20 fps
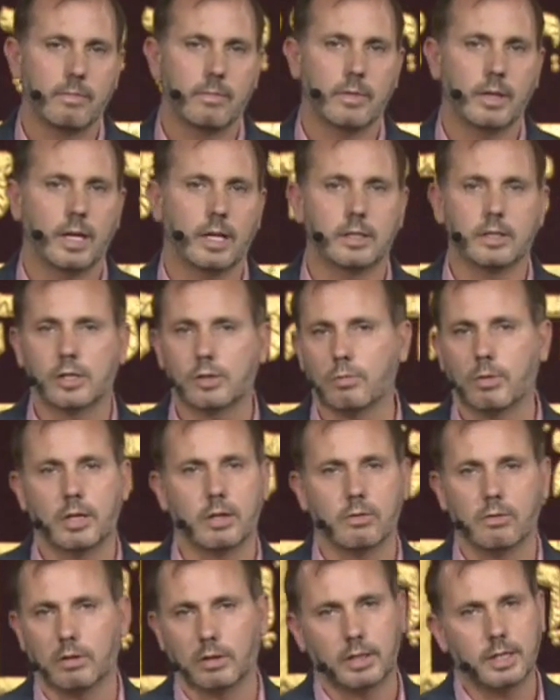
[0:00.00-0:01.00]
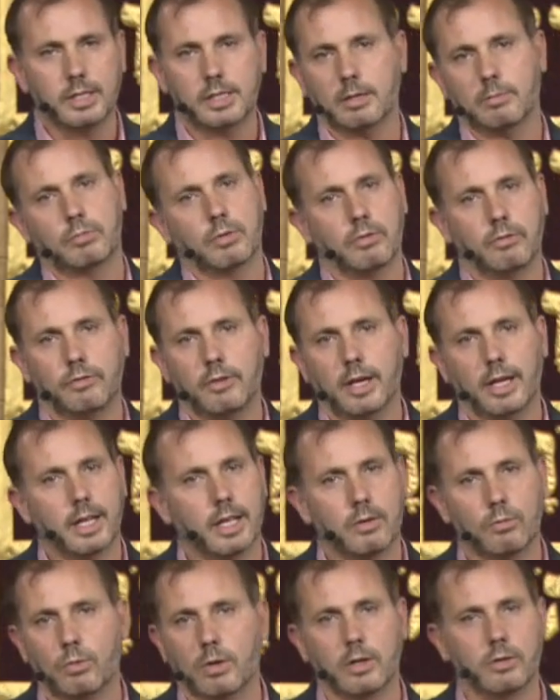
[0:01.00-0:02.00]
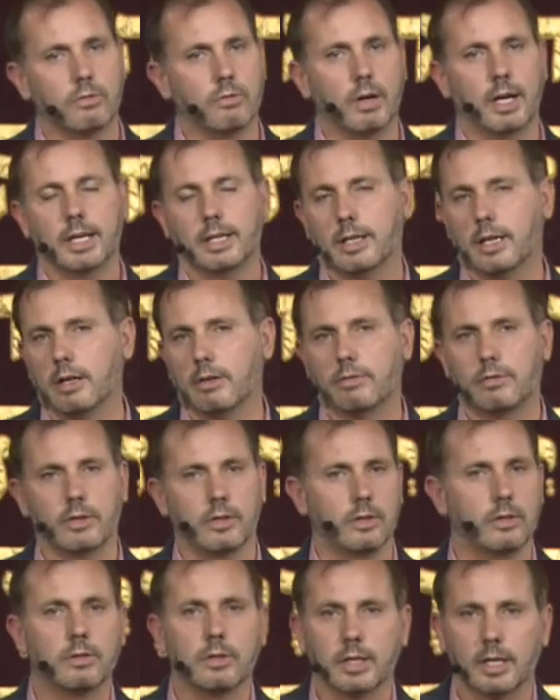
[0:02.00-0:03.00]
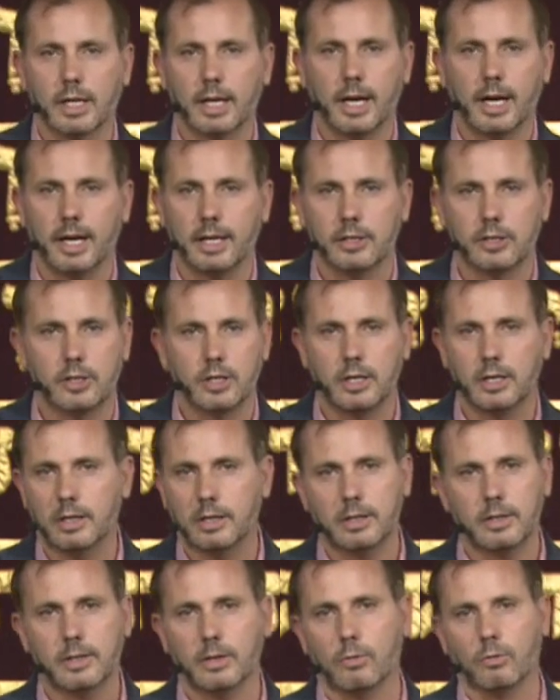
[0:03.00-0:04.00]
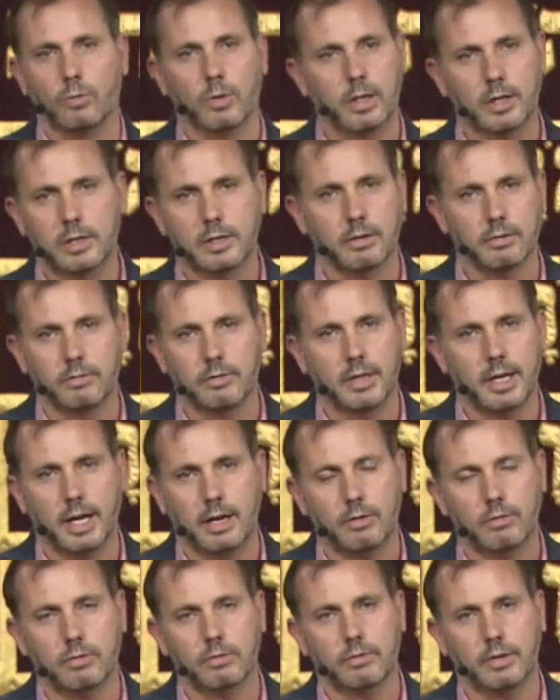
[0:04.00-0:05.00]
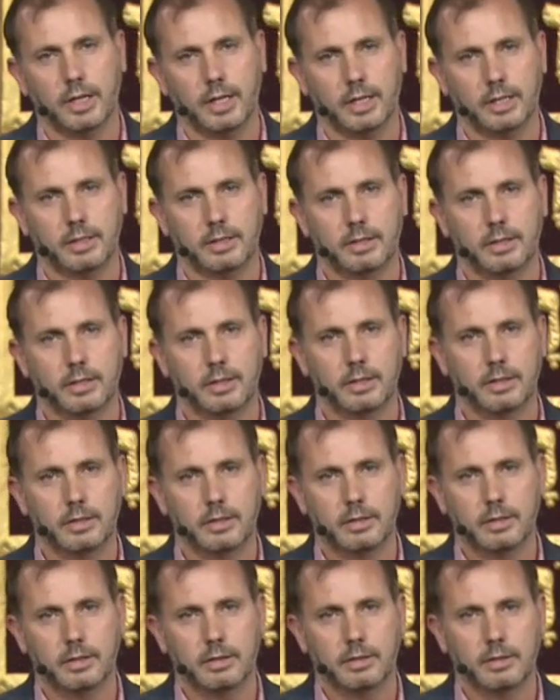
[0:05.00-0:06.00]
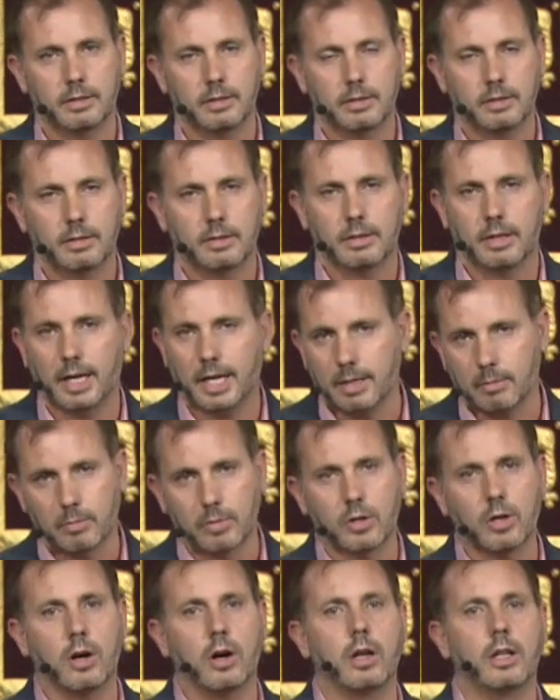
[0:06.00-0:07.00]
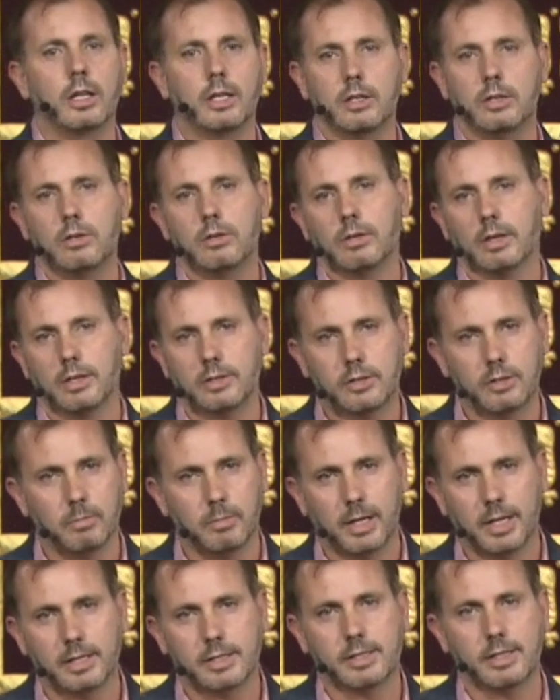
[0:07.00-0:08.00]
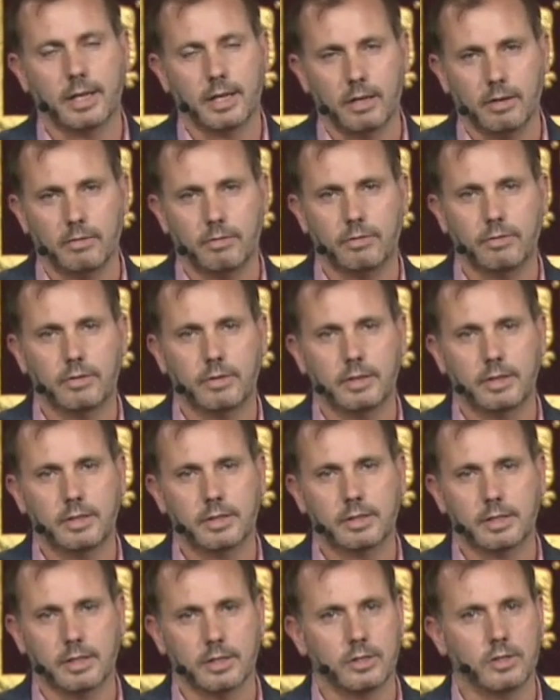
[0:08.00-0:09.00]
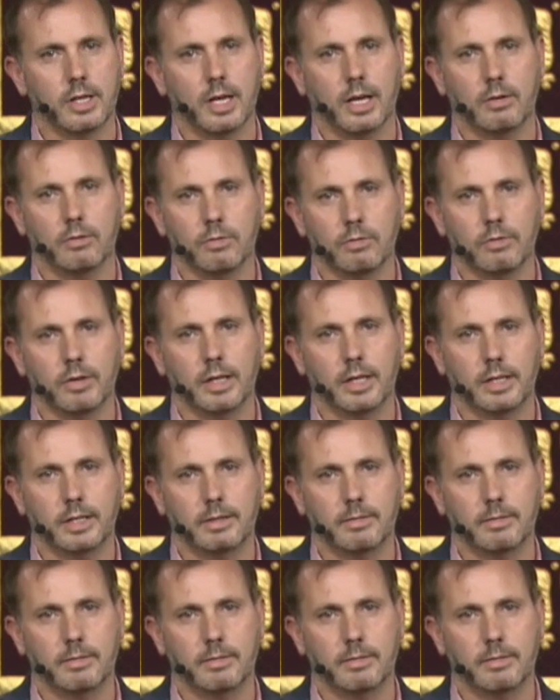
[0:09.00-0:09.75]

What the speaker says: I just want to release a prophetic word right now for you to catch. Hear the word of Yehovah. I am calling you unto myself, says Yehovah.